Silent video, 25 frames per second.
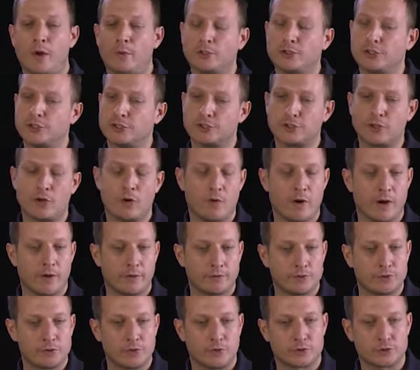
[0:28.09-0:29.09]
just go out
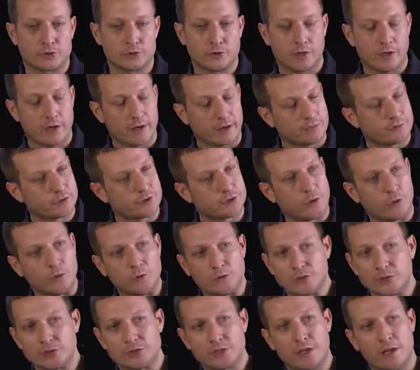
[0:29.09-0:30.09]
and talk to a lot of
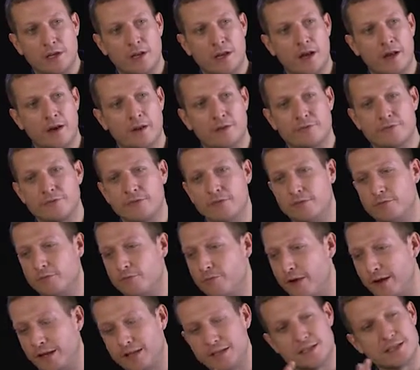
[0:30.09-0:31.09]
soldiers, a lot of
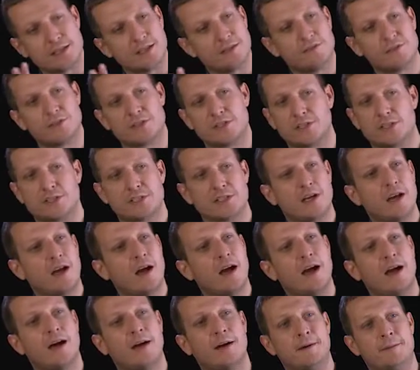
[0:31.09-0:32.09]
relatives,
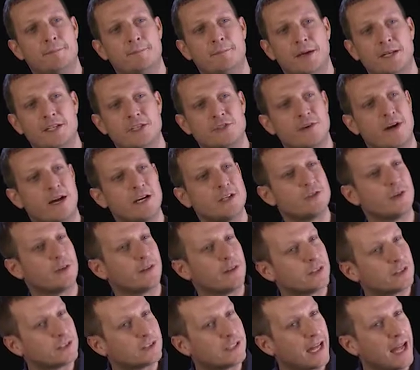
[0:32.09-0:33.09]
and try to
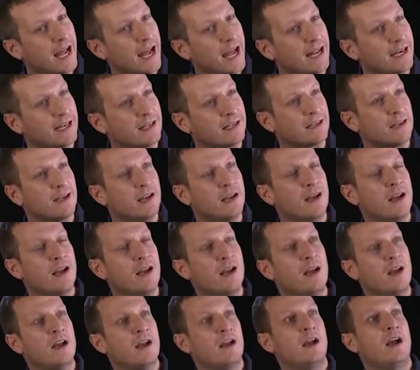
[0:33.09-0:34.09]
understand
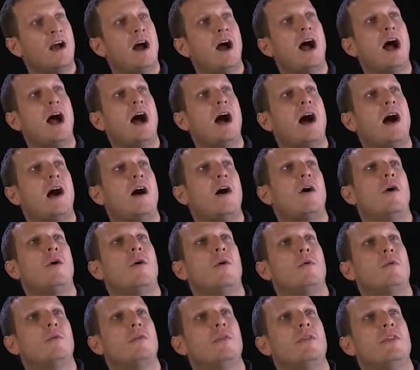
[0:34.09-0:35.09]

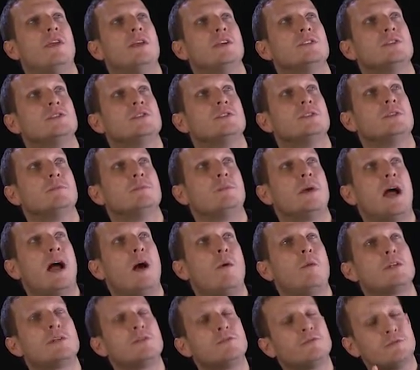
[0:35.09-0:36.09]
how this. I
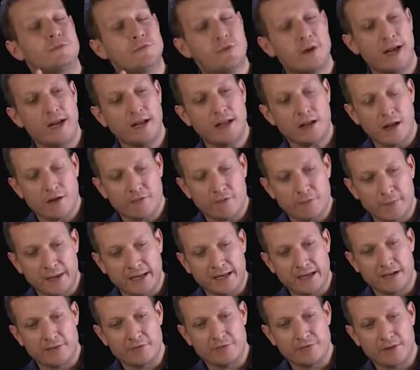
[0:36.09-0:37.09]
was afraid of
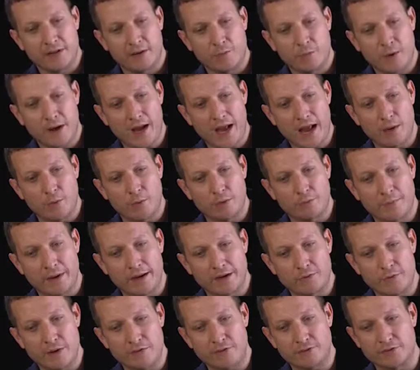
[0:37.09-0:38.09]
making a film where I would
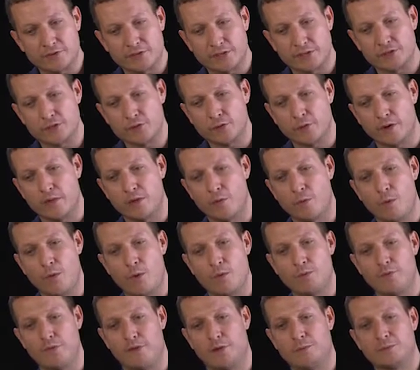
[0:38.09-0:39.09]
make reference to other
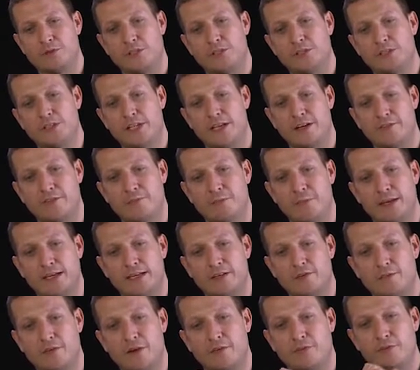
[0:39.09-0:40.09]
war films instead of
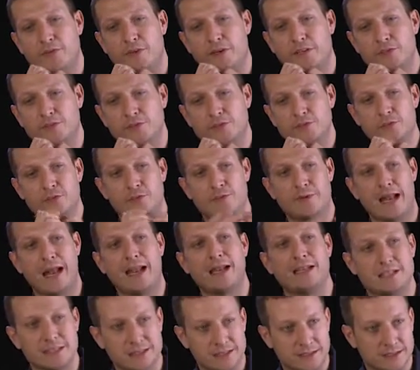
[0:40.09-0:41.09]
making reference to
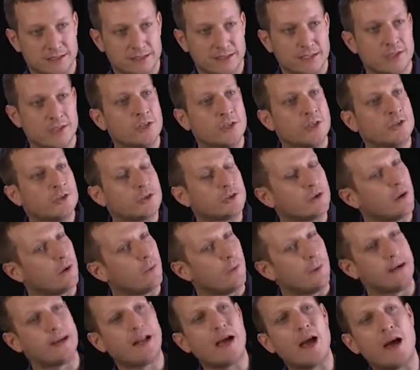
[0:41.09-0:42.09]
reality. So I
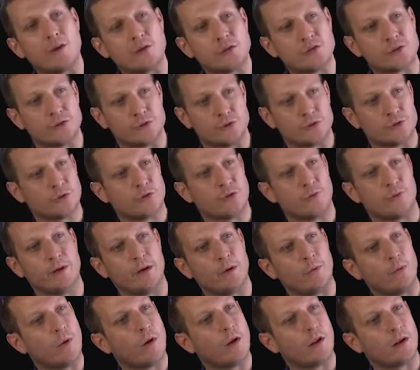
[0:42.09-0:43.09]
went out to the
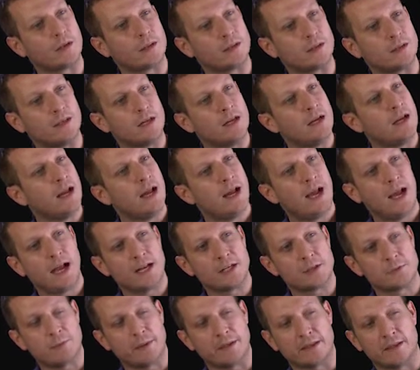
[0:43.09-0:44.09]
real world
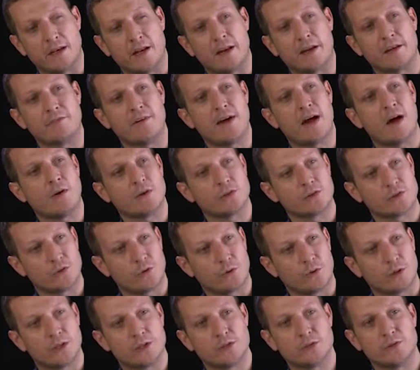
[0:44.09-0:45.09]
and spent a lot of hours
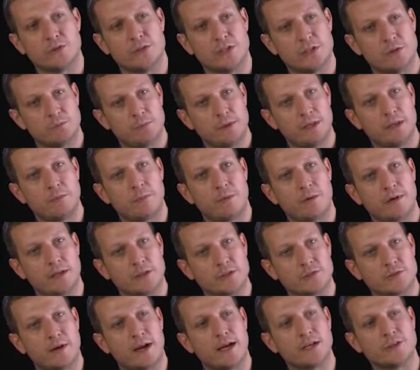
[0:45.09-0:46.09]
talking to these people
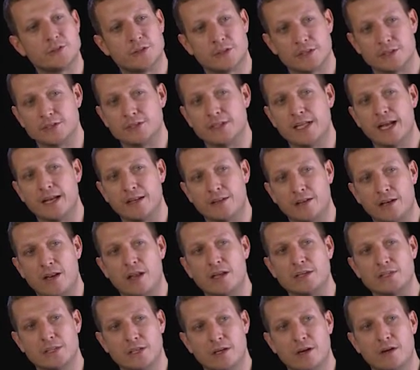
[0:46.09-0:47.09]
and trying to understand the
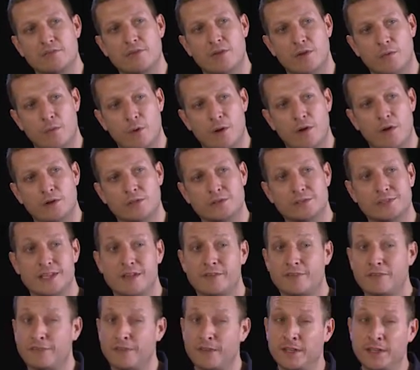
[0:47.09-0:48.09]
logic of their worlds,
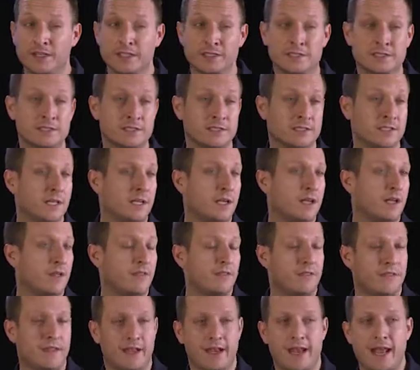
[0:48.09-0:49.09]
their fears,
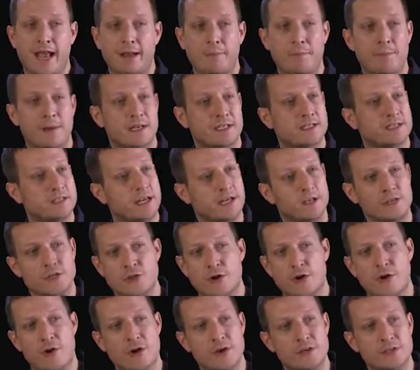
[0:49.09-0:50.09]
their nightmares, their
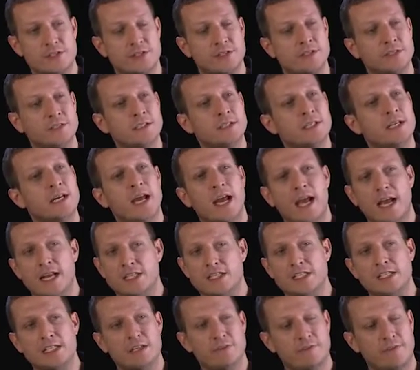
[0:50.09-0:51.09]
joys, and
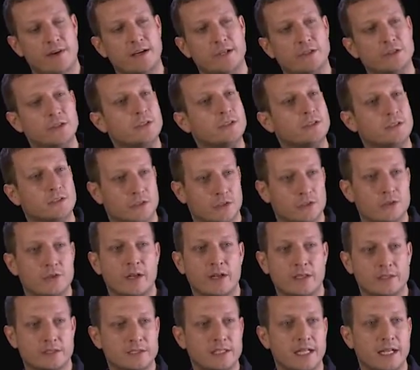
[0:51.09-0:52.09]
see if I could
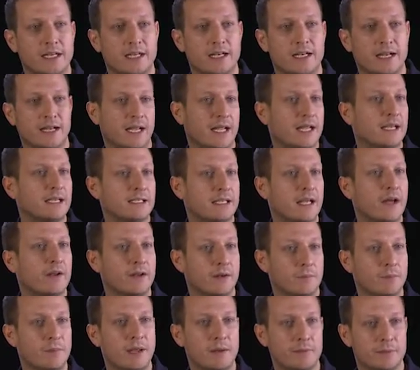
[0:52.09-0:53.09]
understand it and get it down
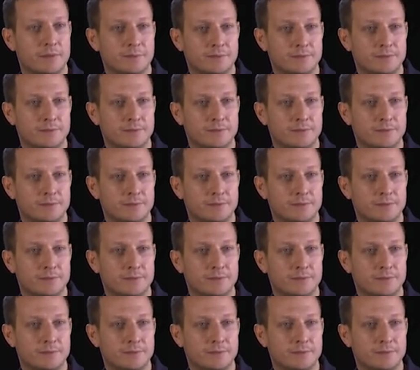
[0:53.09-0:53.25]
on paper.